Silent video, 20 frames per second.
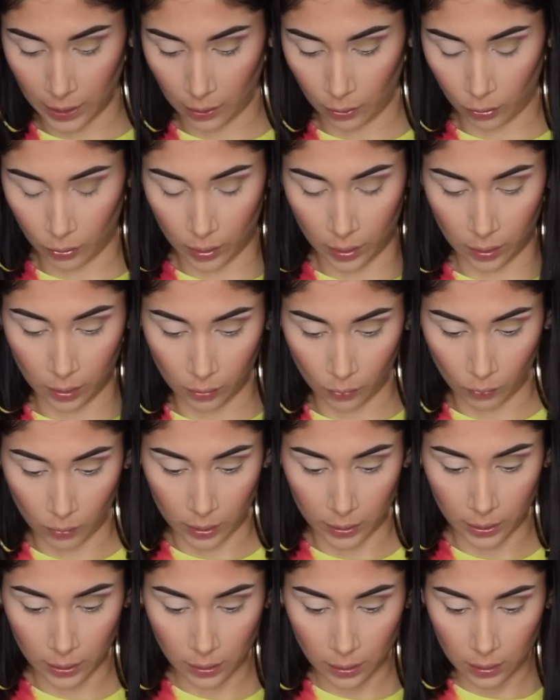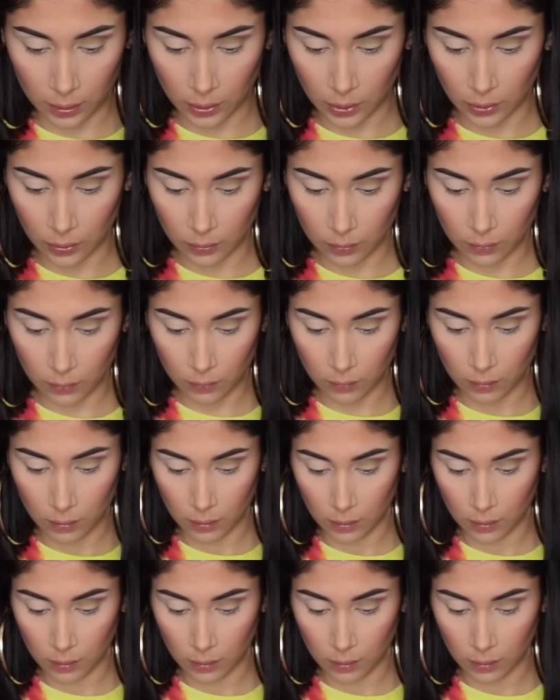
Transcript: out how I wanted it to.